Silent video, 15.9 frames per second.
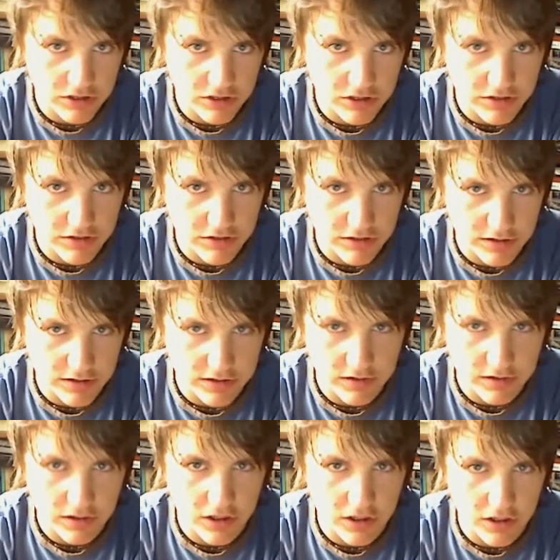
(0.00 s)
children
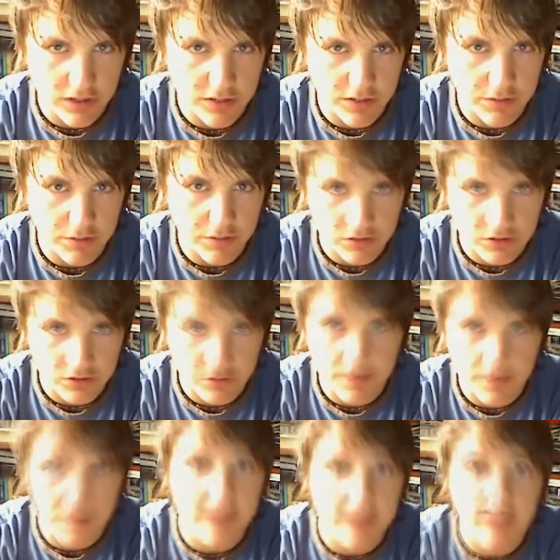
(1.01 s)
and college people should
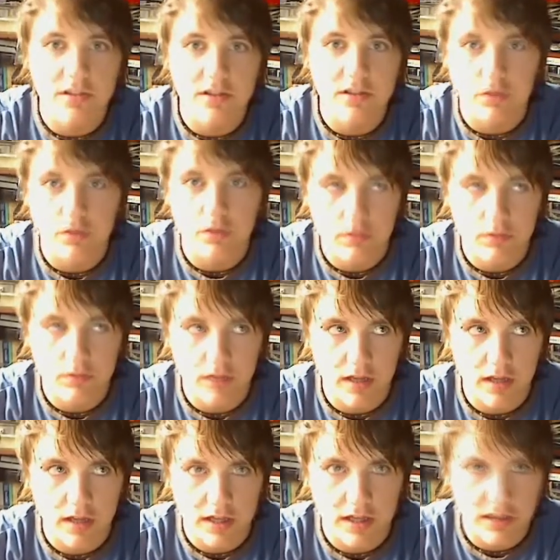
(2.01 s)
be back in school.
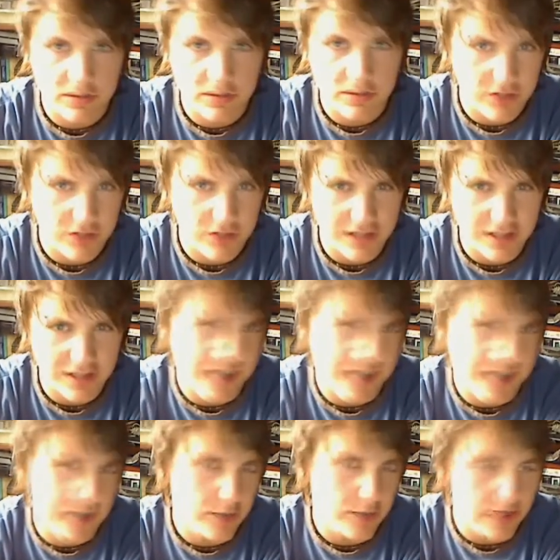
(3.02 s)
Uh, some started
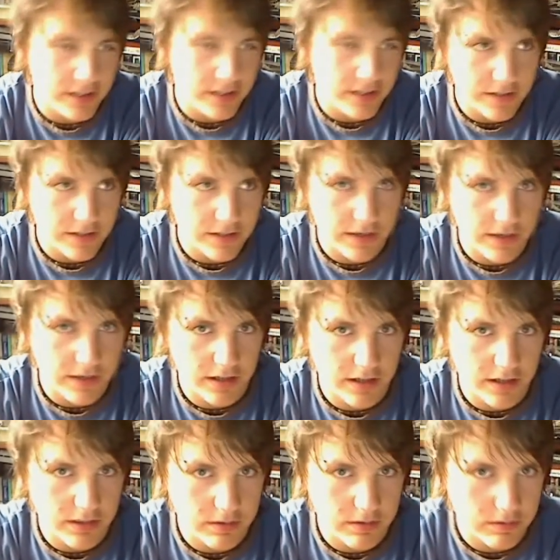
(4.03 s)
last week, if
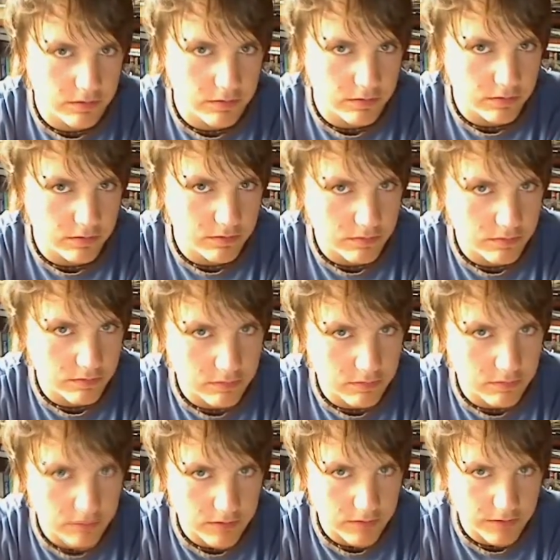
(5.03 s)
I
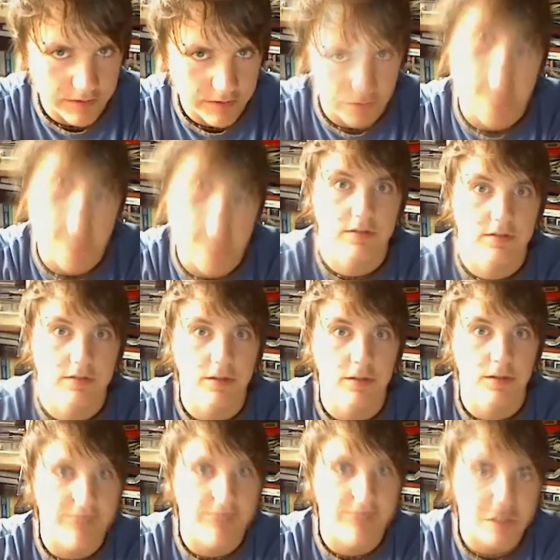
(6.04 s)
if I
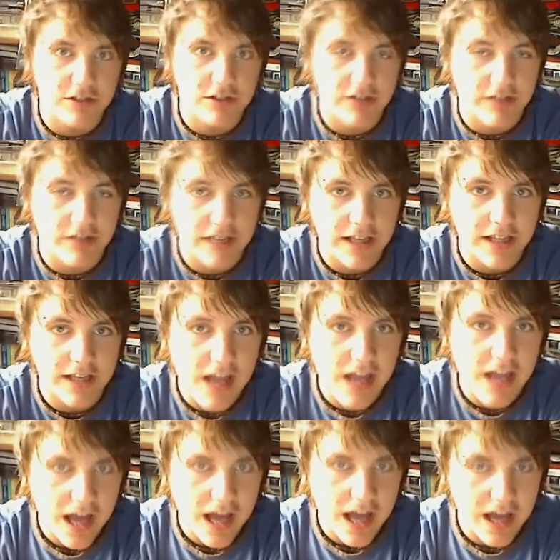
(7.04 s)
know my facts correctly.
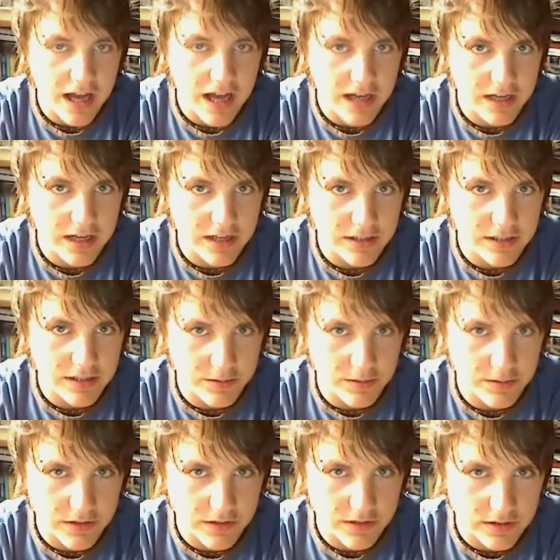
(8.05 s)
Uh,
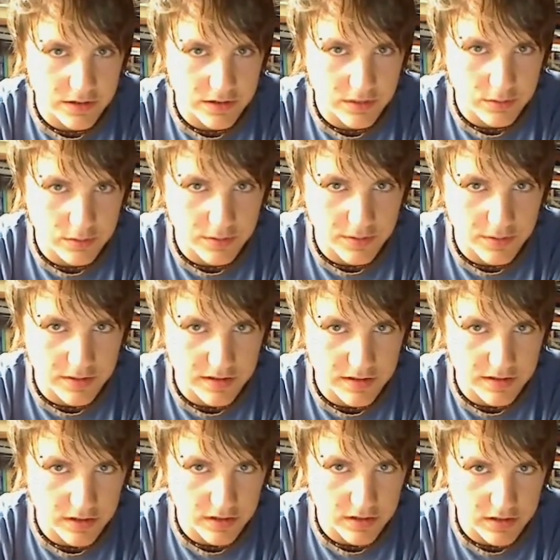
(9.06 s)
some of us will be
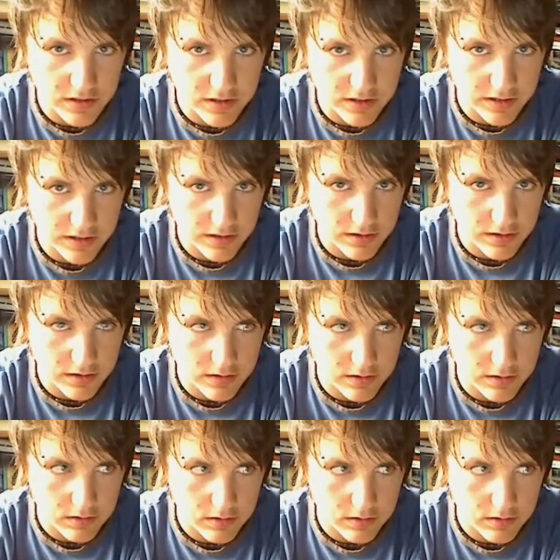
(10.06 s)
starting